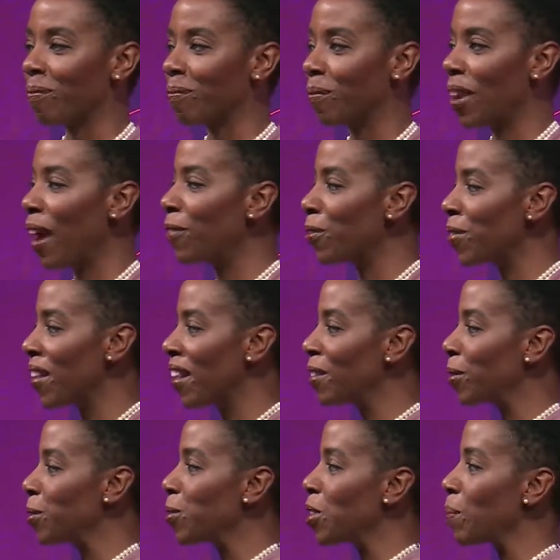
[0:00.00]
But after the
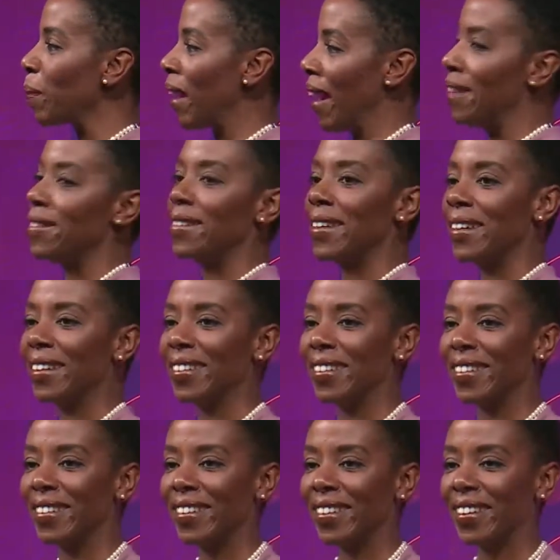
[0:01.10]
internship ended,
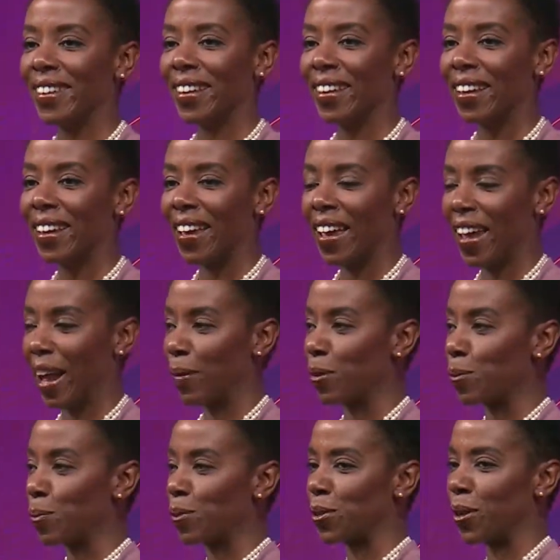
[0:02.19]
and I was
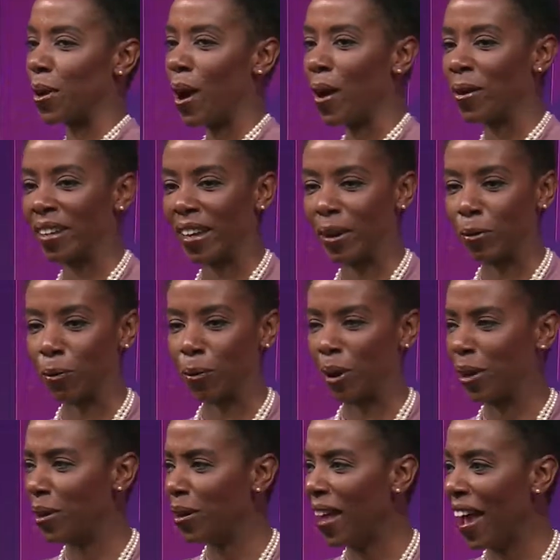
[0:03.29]
supposed to go out and get
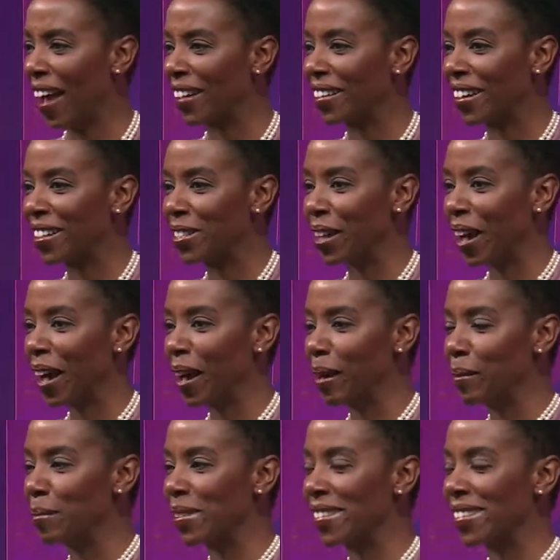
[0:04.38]
real acting
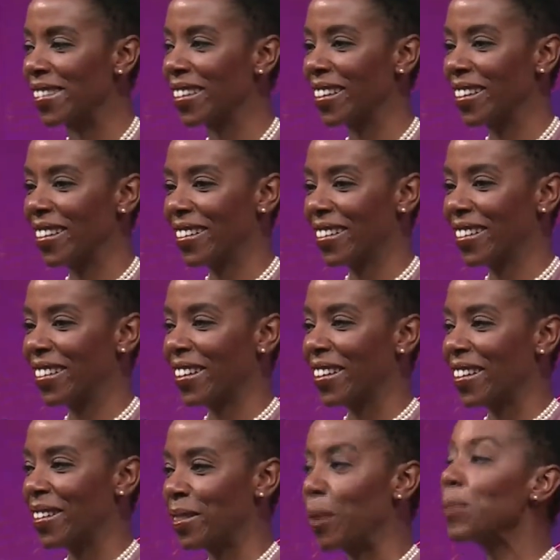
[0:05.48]
jobs,
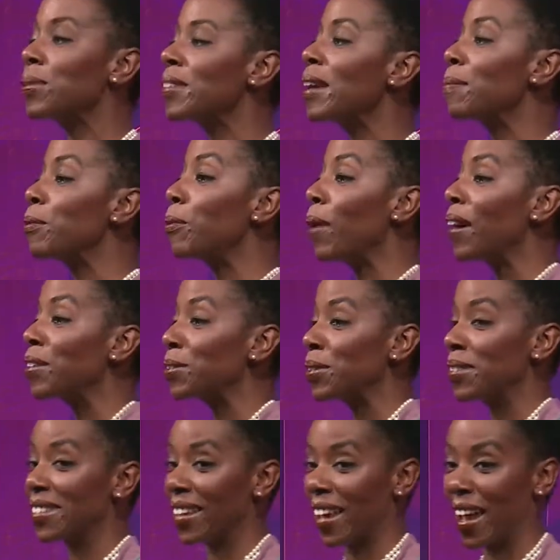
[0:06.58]
those same
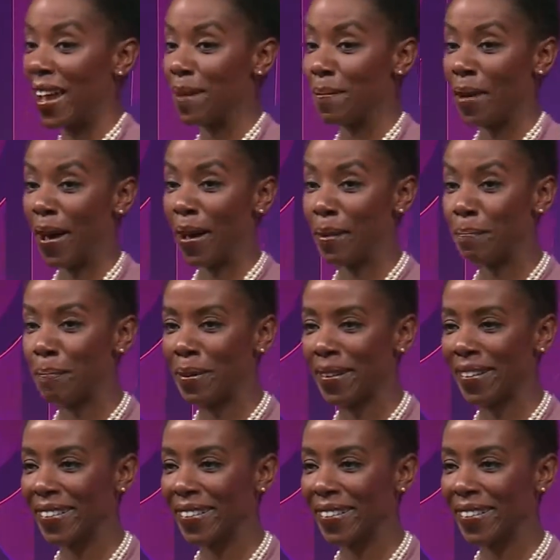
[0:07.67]
questions came up,